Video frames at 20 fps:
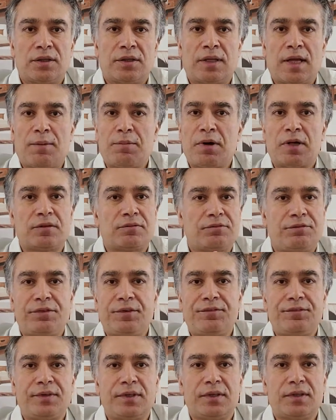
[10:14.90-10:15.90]
about
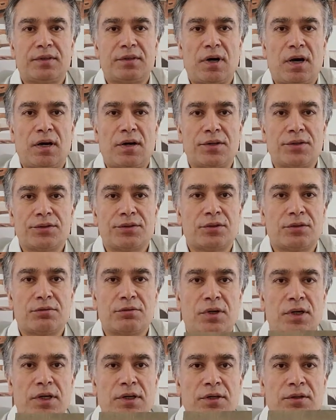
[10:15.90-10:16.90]
15 colors, don't
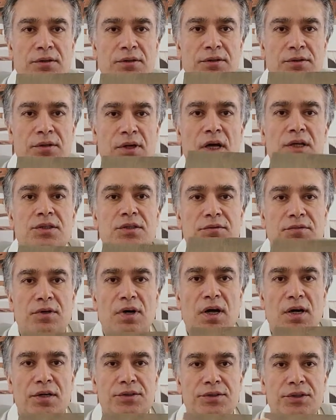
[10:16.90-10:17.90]
worry, lots of
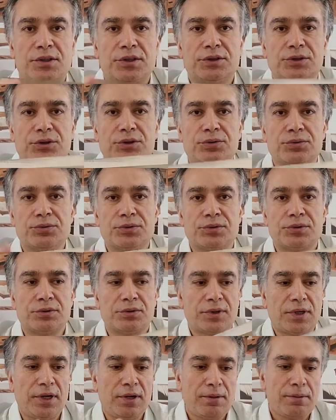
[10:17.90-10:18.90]
colors you can choose,
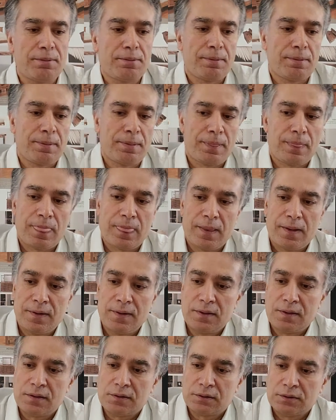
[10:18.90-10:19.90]
okay?
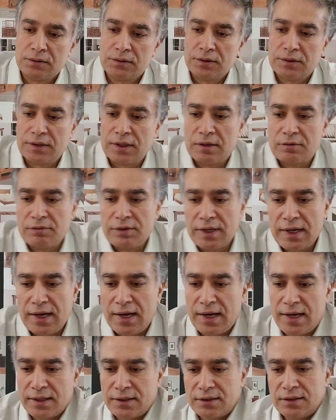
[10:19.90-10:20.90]
Then we
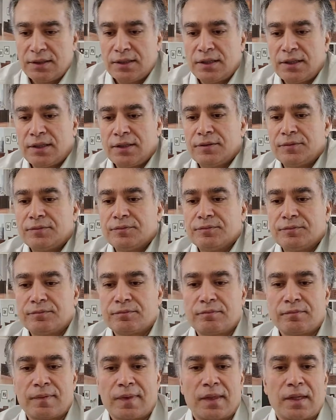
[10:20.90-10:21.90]
had the
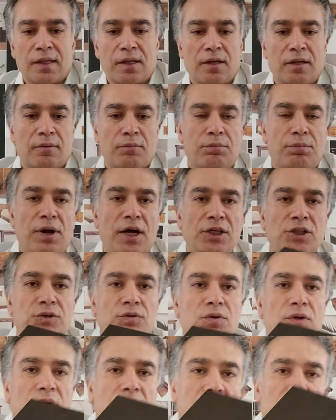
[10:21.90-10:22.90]

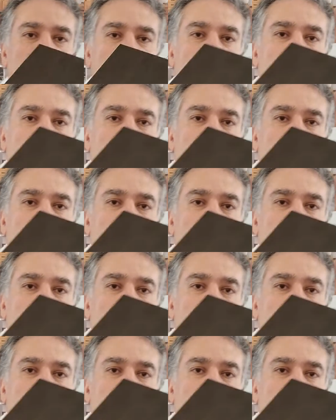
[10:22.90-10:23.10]
brushwork,